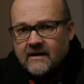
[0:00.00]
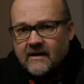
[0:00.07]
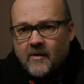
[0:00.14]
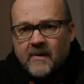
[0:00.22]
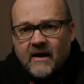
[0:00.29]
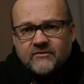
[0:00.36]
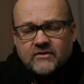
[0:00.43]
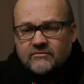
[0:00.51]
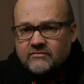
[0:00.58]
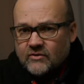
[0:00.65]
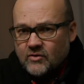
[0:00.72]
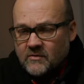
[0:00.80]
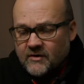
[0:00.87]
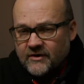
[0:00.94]
about the
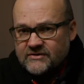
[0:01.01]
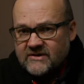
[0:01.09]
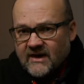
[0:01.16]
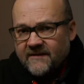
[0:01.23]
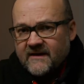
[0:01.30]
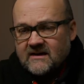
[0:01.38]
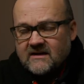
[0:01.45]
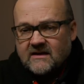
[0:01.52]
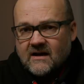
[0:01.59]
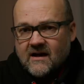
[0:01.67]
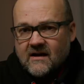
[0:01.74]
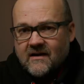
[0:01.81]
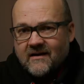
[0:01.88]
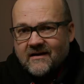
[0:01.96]
rumors, I think
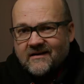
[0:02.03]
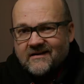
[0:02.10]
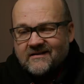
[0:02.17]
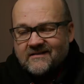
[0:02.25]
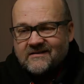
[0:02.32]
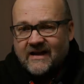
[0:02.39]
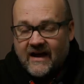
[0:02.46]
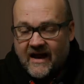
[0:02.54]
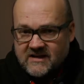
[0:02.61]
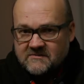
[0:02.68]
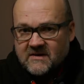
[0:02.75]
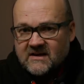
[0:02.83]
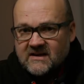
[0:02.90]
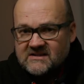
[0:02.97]
that
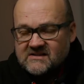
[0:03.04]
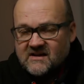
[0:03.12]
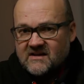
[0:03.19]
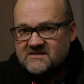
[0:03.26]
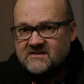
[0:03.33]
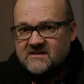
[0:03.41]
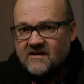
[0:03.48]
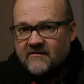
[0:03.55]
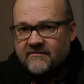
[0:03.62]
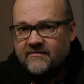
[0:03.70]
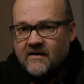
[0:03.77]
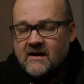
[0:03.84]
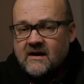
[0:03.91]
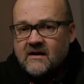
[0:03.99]
has been discussed
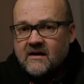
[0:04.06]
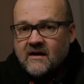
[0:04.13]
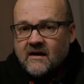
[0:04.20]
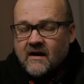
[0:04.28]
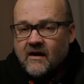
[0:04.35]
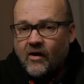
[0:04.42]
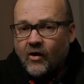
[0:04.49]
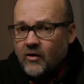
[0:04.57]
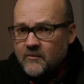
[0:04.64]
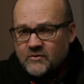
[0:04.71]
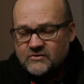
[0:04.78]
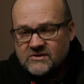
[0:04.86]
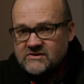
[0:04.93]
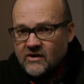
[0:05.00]
enough.
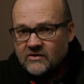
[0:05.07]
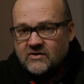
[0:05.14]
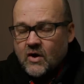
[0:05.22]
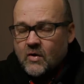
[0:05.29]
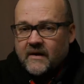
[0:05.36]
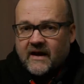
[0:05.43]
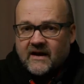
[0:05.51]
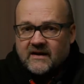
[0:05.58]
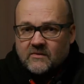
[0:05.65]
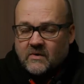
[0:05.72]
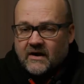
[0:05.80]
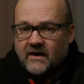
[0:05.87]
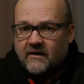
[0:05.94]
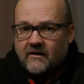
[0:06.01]
Olympus is not going
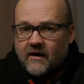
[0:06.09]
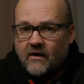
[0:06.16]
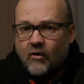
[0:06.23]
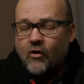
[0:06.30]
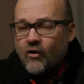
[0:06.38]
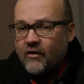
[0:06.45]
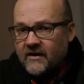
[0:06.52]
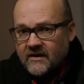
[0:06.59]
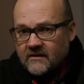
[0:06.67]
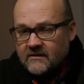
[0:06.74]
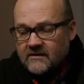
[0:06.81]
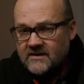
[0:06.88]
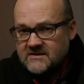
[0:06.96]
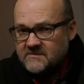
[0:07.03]
anywhere or
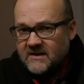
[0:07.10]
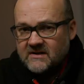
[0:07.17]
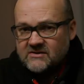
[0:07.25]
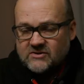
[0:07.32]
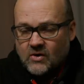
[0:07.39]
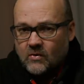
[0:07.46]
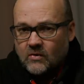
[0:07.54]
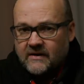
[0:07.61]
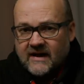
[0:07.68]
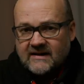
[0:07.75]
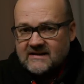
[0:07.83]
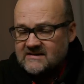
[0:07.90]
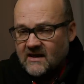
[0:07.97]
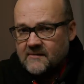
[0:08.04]
is being sold
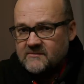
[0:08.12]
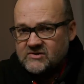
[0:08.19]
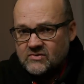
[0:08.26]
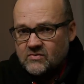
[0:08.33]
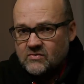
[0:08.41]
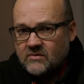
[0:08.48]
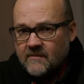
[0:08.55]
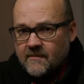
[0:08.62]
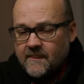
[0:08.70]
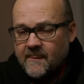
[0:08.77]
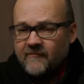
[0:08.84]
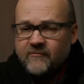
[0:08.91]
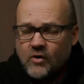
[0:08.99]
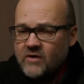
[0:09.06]
anytime soon.
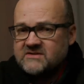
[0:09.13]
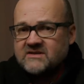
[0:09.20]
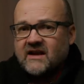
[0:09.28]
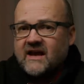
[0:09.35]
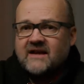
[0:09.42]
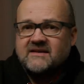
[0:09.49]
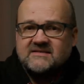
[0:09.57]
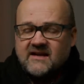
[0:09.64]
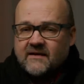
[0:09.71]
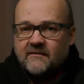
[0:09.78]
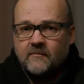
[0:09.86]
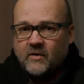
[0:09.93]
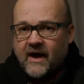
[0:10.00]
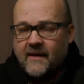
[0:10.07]
Of course, I can't
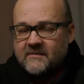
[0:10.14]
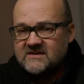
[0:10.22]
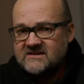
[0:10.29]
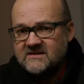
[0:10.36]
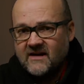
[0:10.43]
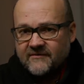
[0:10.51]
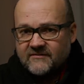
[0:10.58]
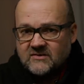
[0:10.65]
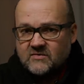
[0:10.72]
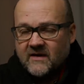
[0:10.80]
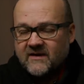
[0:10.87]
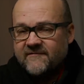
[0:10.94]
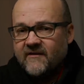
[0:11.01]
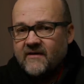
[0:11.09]
say what happens in, after
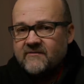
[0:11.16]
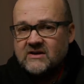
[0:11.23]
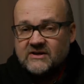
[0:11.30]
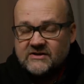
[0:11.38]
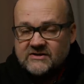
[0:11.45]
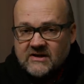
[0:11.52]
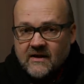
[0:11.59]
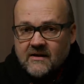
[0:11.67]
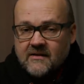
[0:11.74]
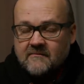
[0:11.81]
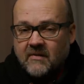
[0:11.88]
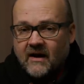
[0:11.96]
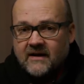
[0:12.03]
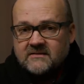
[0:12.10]
25 years,
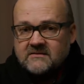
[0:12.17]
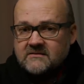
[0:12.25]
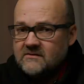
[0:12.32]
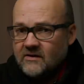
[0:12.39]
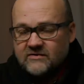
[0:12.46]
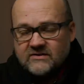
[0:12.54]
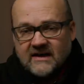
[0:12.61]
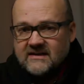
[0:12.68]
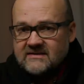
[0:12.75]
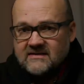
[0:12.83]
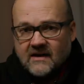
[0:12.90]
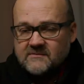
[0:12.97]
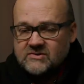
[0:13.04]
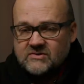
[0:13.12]
but not
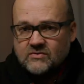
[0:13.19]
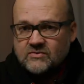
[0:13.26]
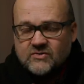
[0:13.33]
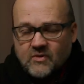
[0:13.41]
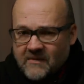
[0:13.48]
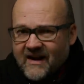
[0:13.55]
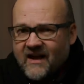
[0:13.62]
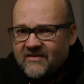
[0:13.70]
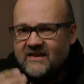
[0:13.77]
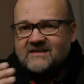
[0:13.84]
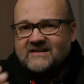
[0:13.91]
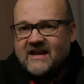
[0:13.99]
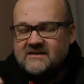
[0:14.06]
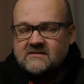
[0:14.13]
anytime soon. So, but I
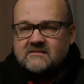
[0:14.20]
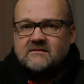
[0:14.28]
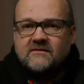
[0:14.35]
think that